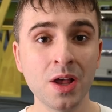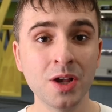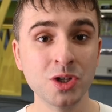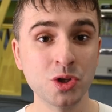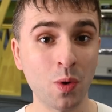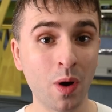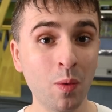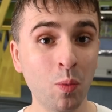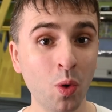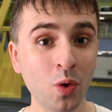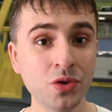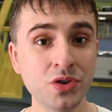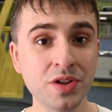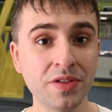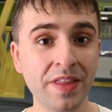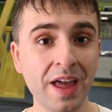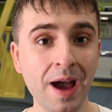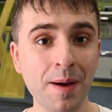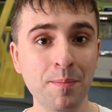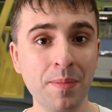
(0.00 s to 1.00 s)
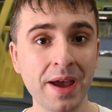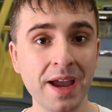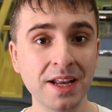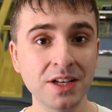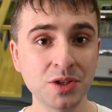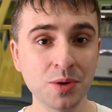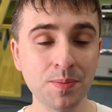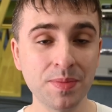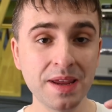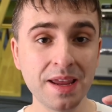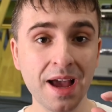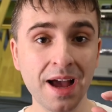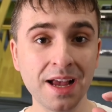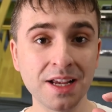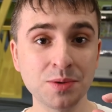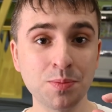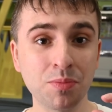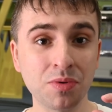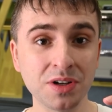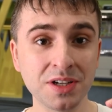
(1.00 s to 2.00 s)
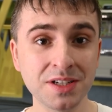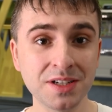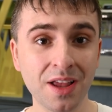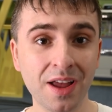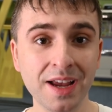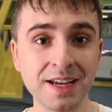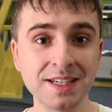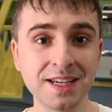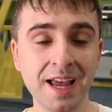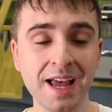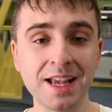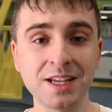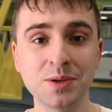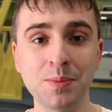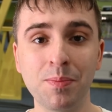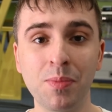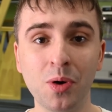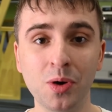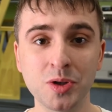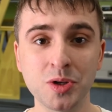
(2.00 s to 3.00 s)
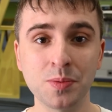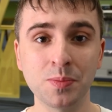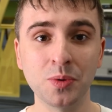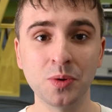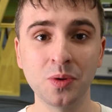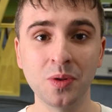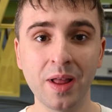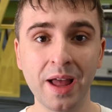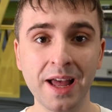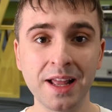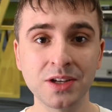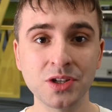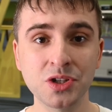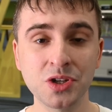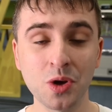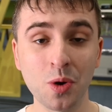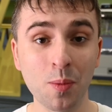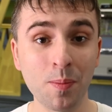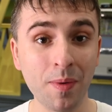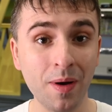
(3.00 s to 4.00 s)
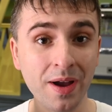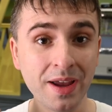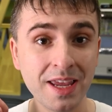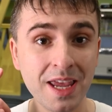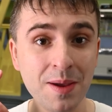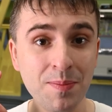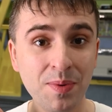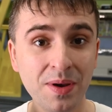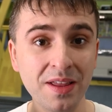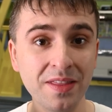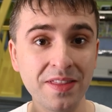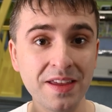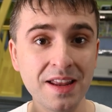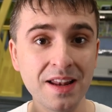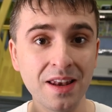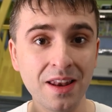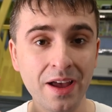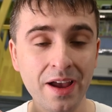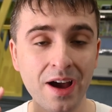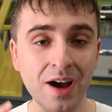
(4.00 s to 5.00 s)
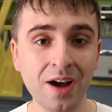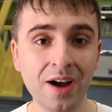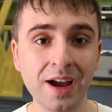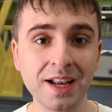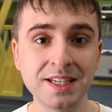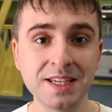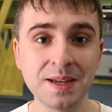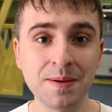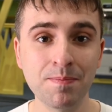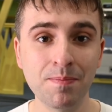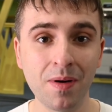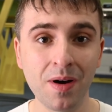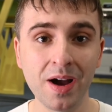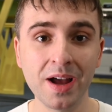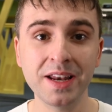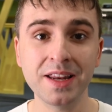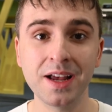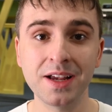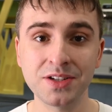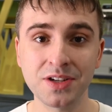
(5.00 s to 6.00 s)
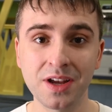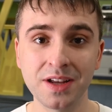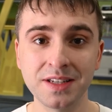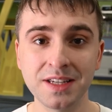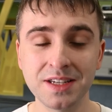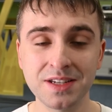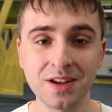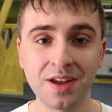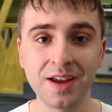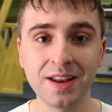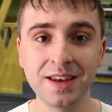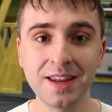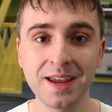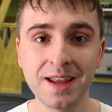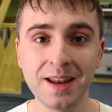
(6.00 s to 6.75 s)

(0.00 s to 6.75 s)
So I wanted that peg to be as precise as possible, and so by keeping the layer height in mind as I designed